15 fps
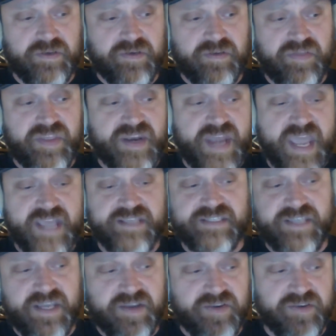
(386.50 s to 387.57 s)
the
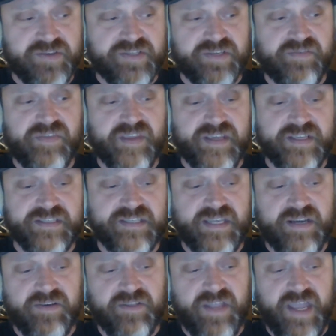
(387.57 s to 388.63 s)
naysayers and things
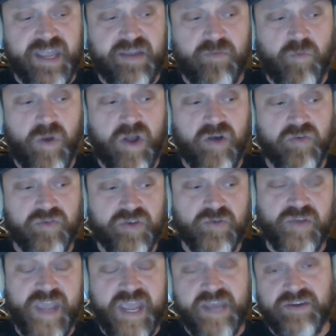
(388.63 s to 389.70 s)
that are like well you
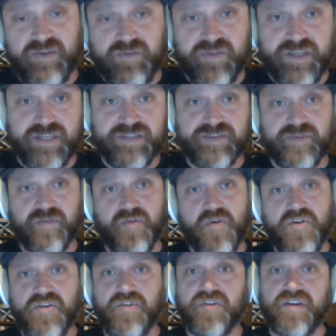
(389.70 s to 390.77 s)
can't do this or
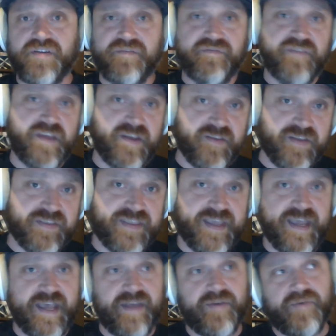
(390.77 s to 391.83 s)
you're going to fail at
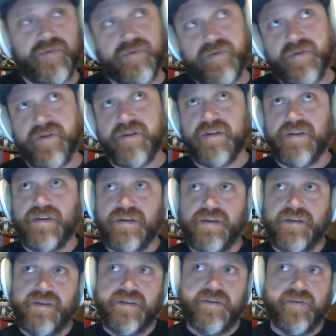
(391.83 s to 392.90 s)
that or
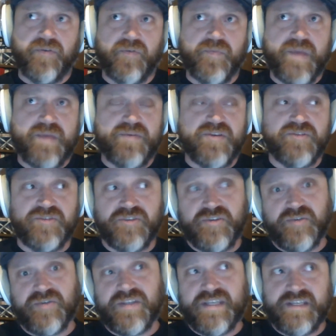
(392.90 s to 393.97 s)
or maybe you should
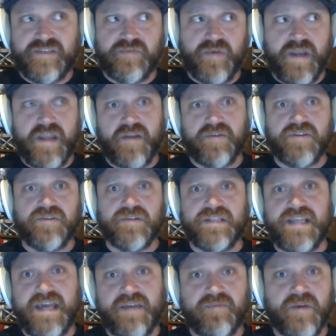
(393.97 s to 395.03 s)
do it this way or do it
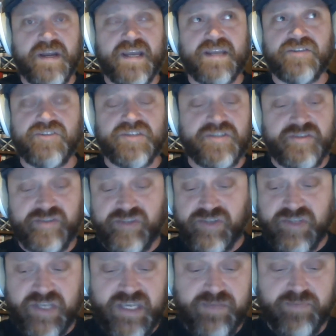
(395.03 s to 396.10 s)
that way just
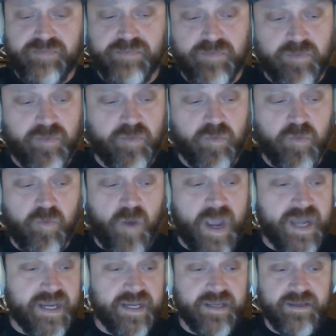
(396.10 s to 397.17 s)
just keep
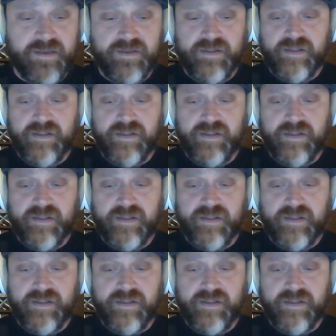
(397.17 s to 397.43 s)
writing